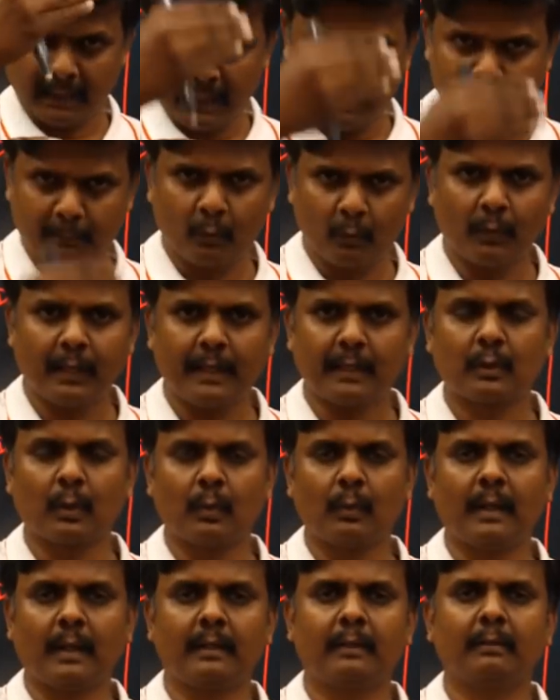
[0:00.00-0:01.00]
keep going
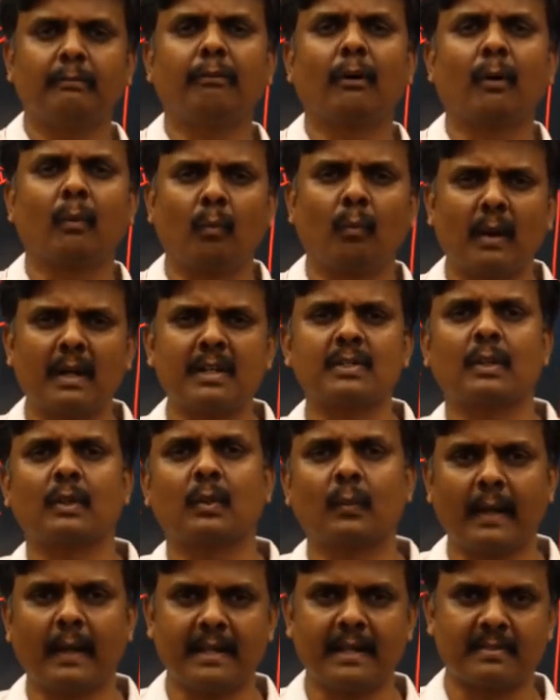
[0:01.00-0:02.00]
through it for once or
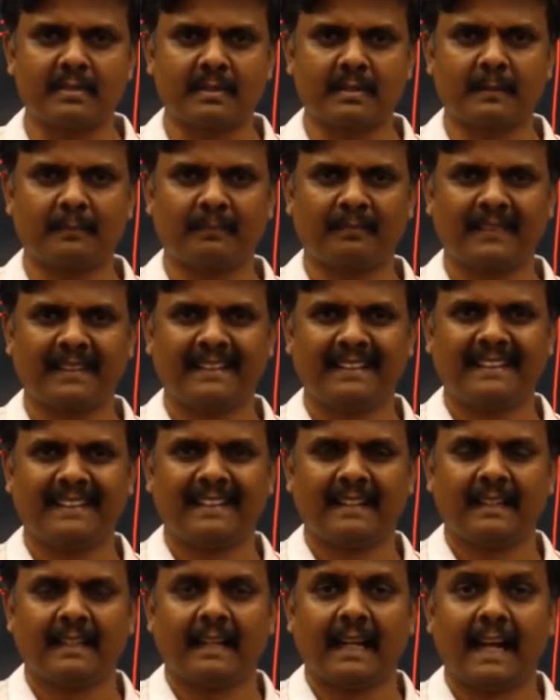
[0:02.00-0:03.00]
twice.
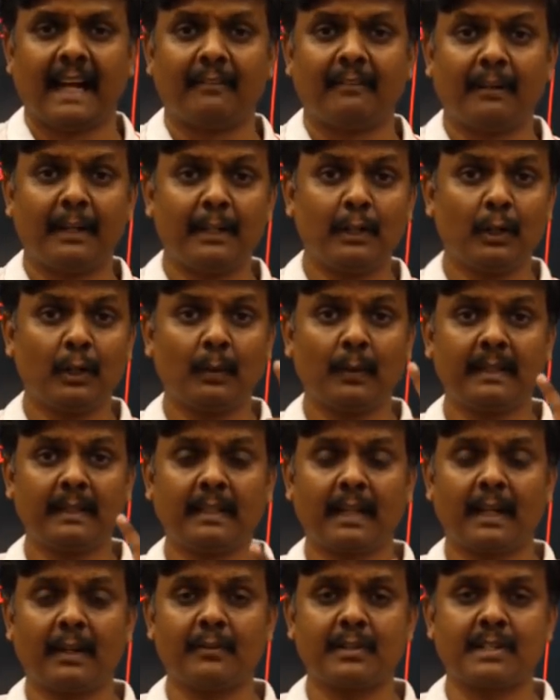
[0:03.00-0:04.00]
And when you're doing
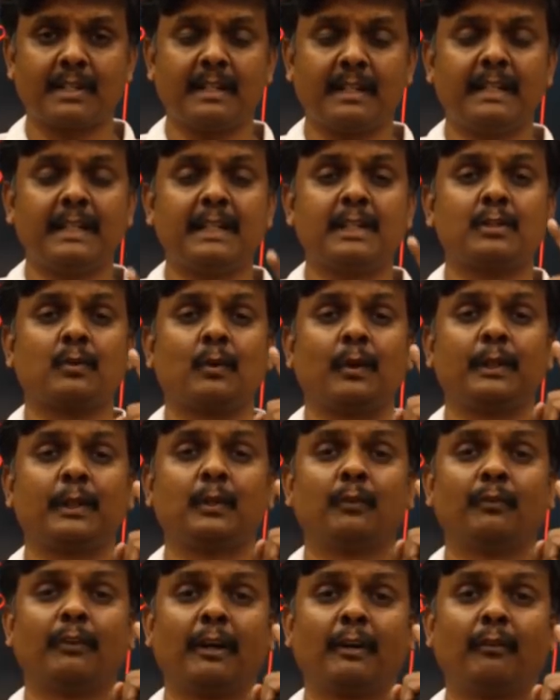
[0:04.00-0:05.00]
the revision, it is going
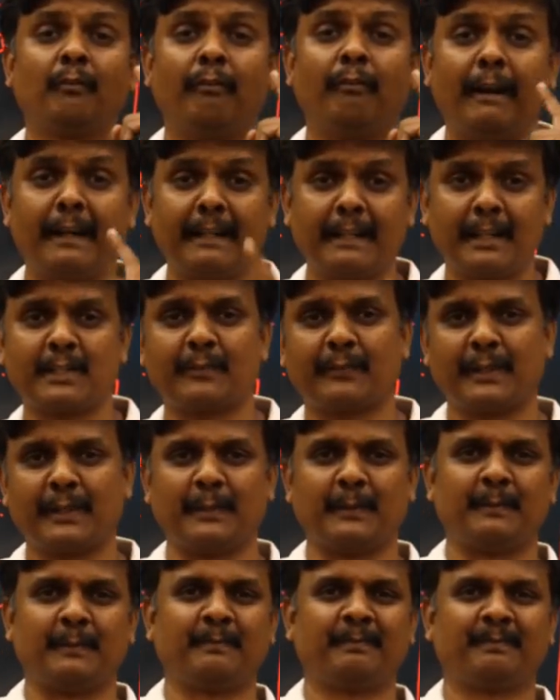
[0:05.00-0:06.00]
to work wonders for
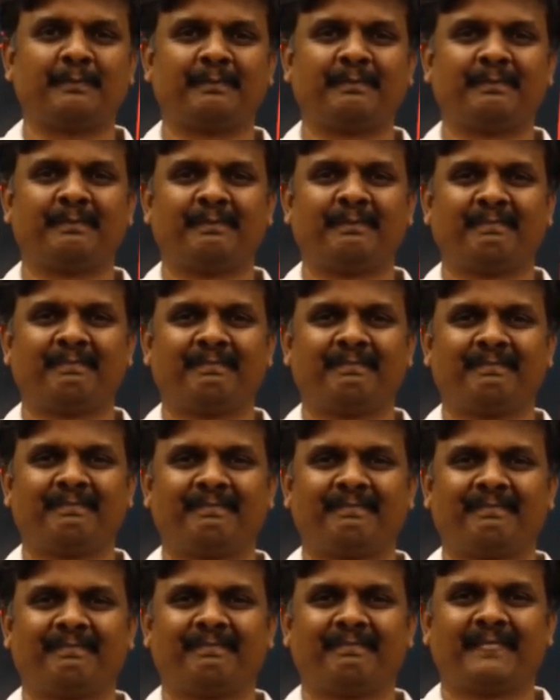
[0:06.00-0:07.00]
you.
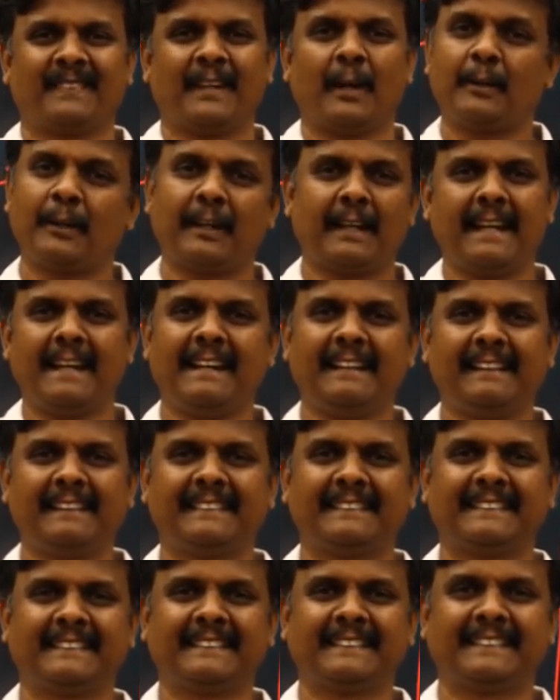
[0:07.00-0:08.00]
Are you
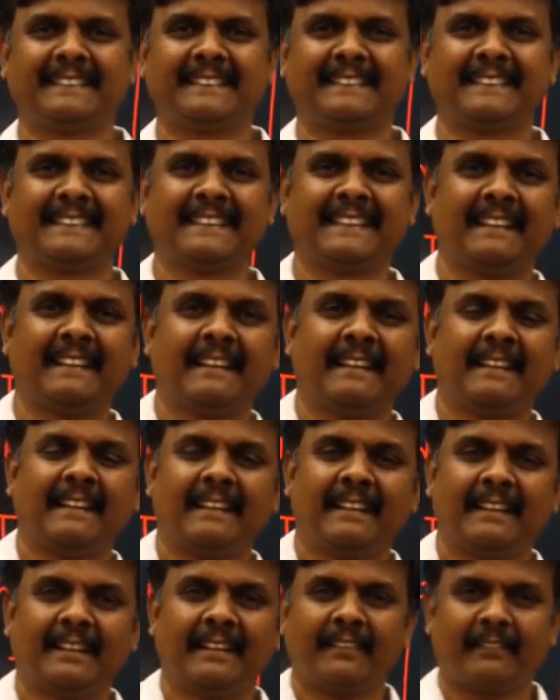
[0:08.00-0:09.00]
clear?
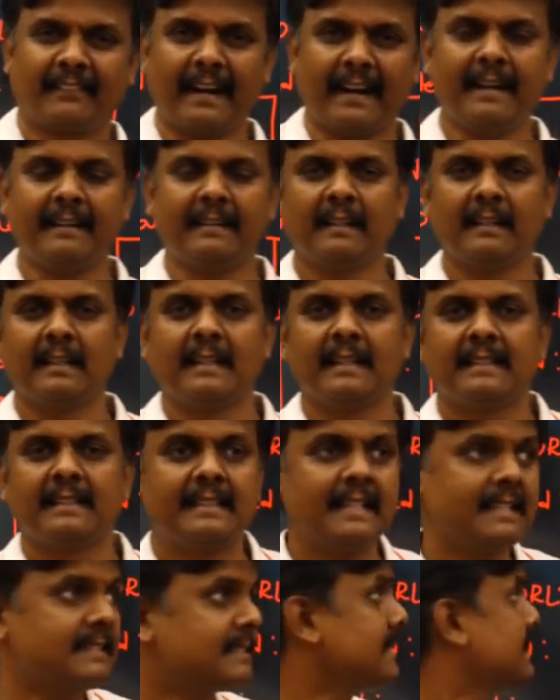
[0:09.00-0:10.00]
Right?
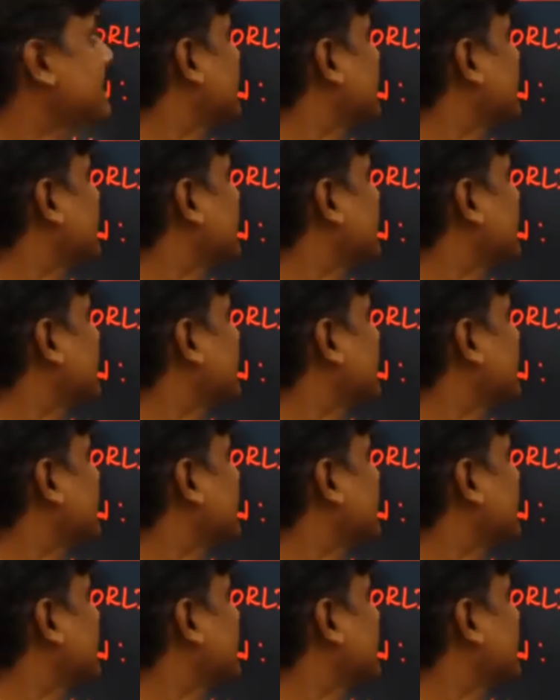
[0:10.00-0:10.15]
This is